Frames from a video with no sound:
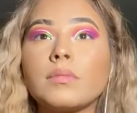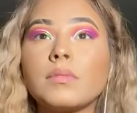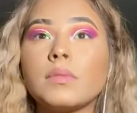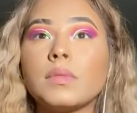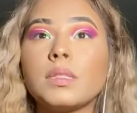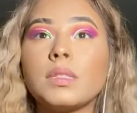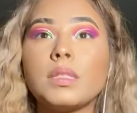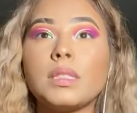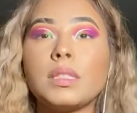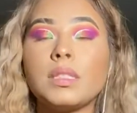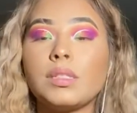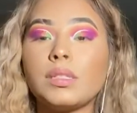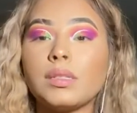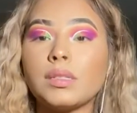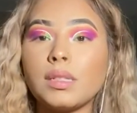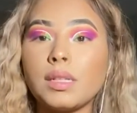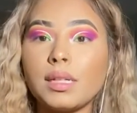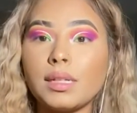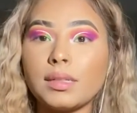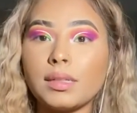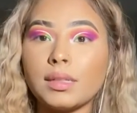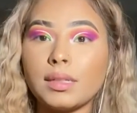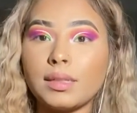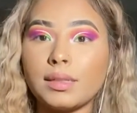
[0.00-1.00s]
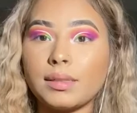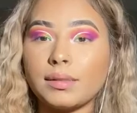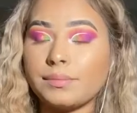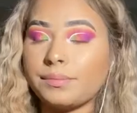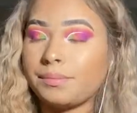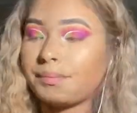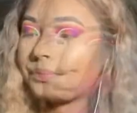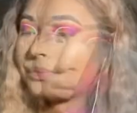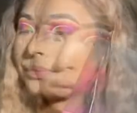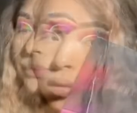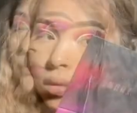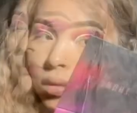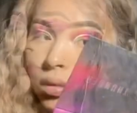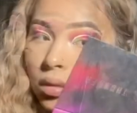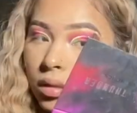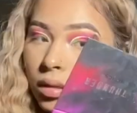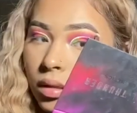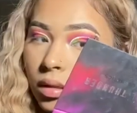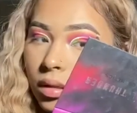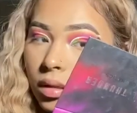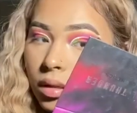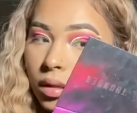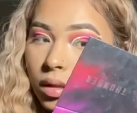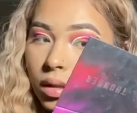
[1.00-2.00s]
See, just like that.
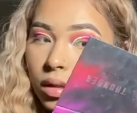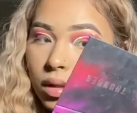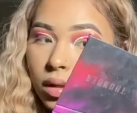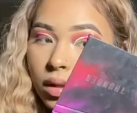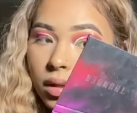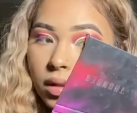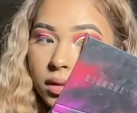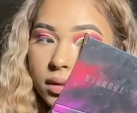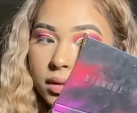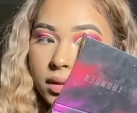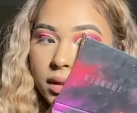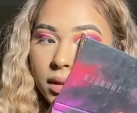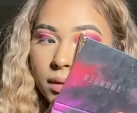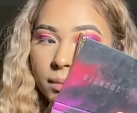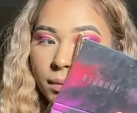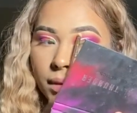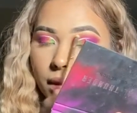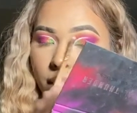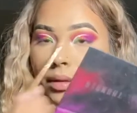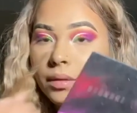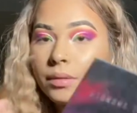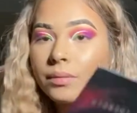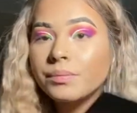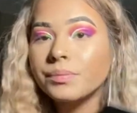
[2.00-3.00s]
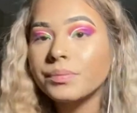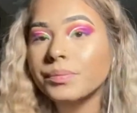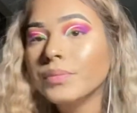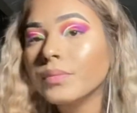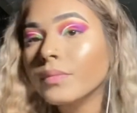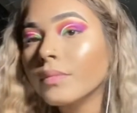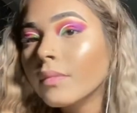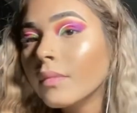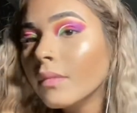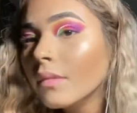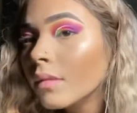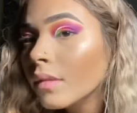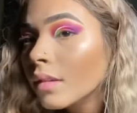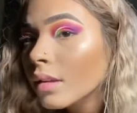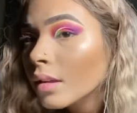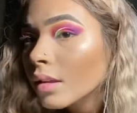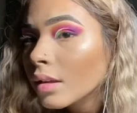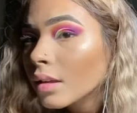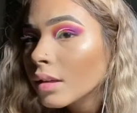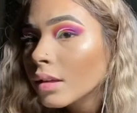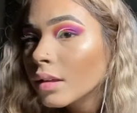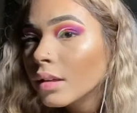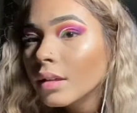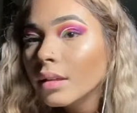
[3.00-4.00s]
All the time now.
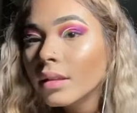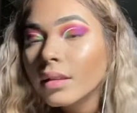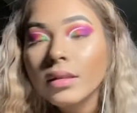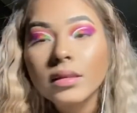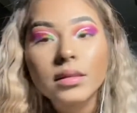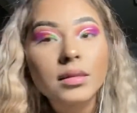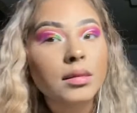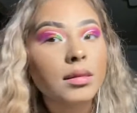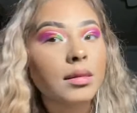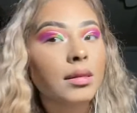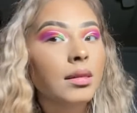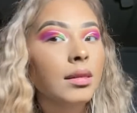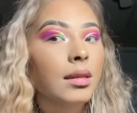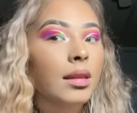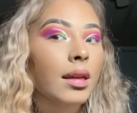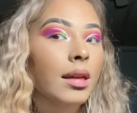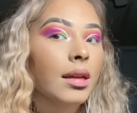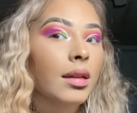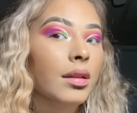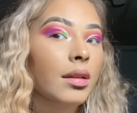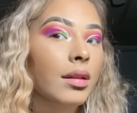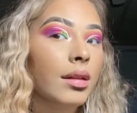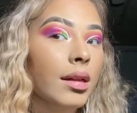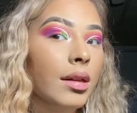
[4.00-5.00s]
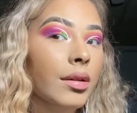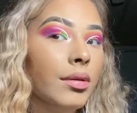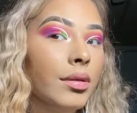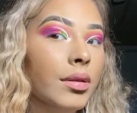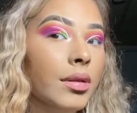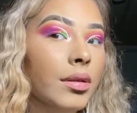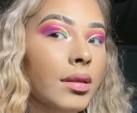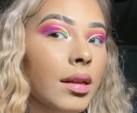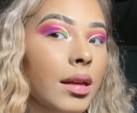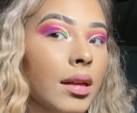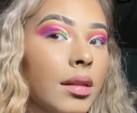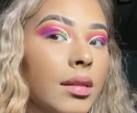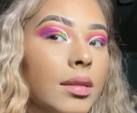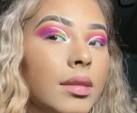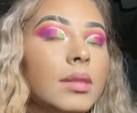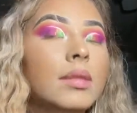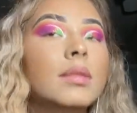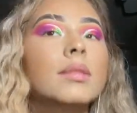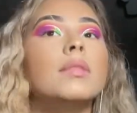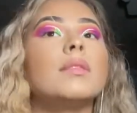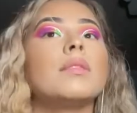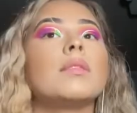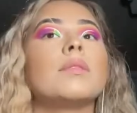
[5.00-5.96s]
See, like look how cute that looks.